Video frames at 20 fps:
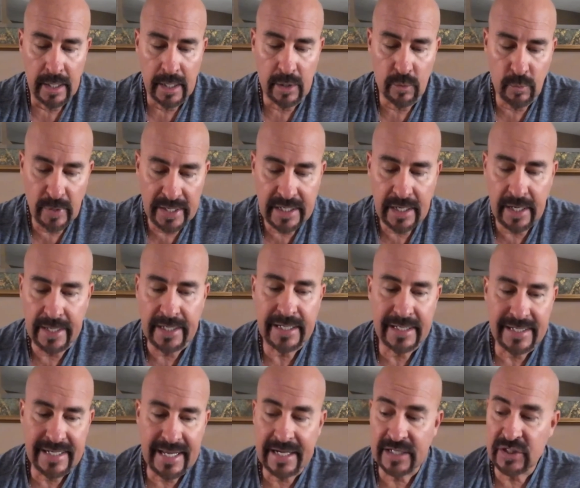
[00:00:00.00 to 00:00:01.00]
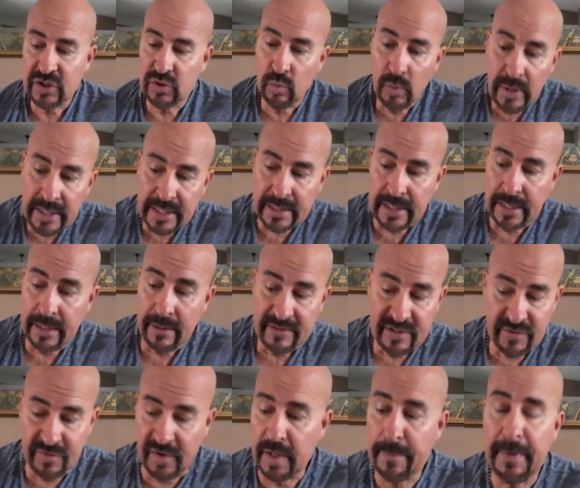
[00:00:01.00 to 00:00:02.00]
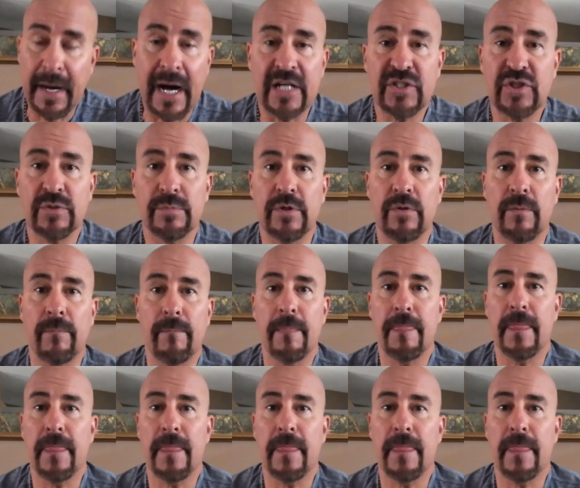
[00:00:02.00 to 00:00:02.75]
rate hike next week. It's very possible.